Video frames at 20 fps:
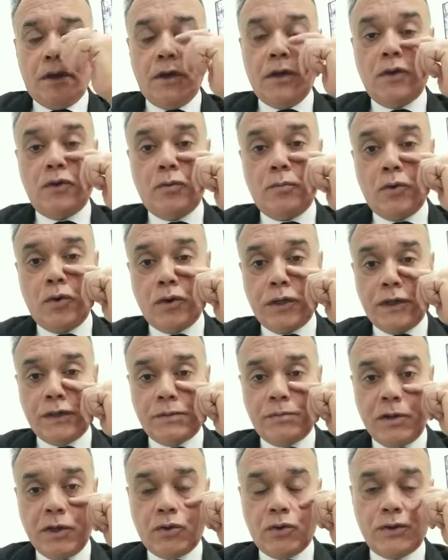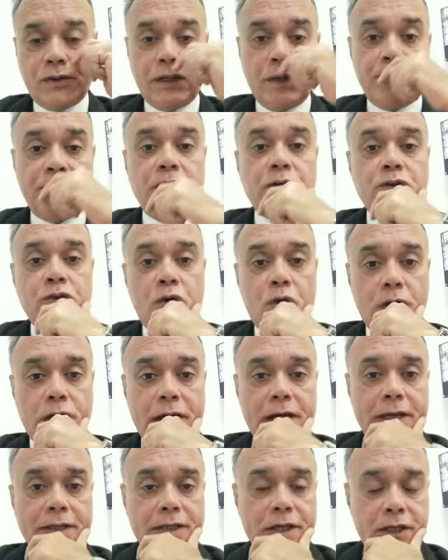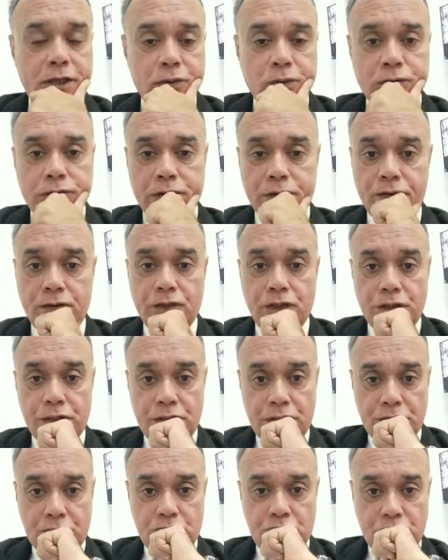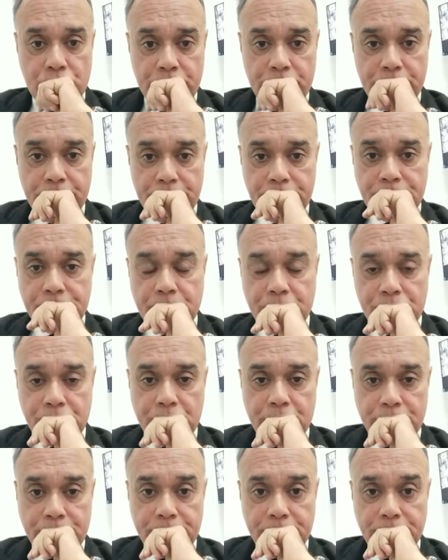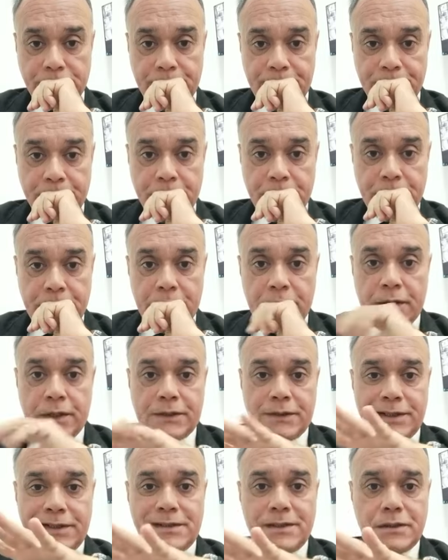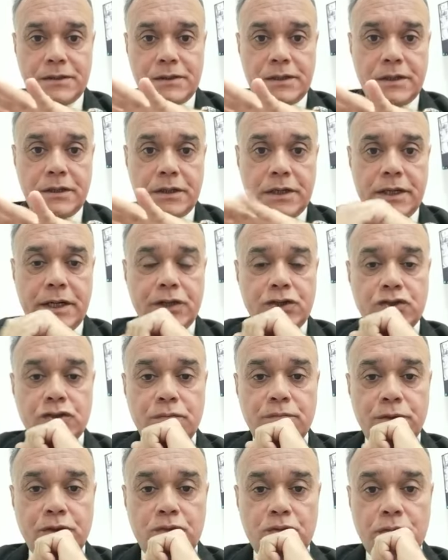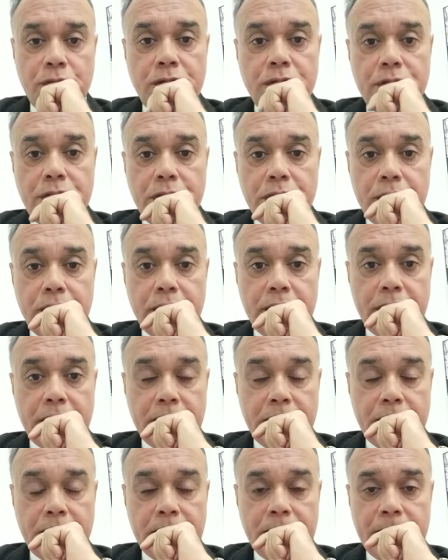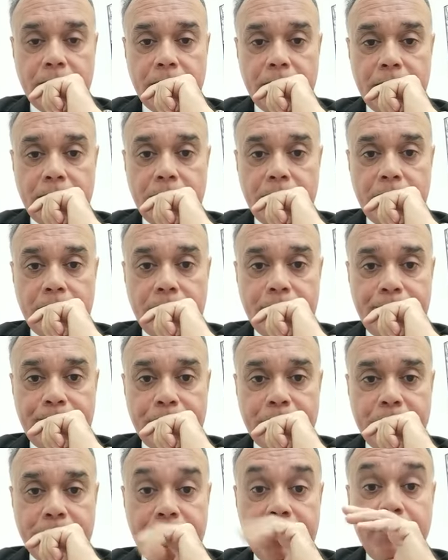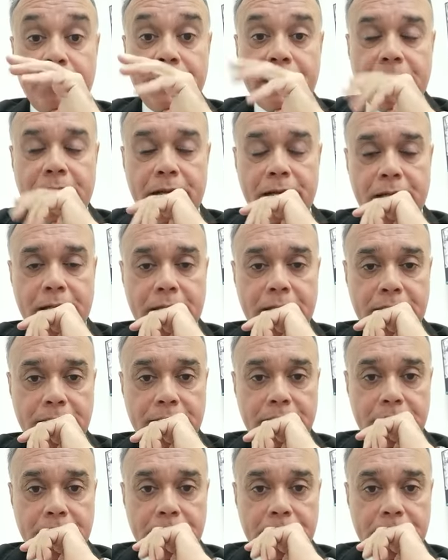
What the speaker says: pneumonias may cause septic shock and acute kidney injury in such cases. This is the relation between the typical and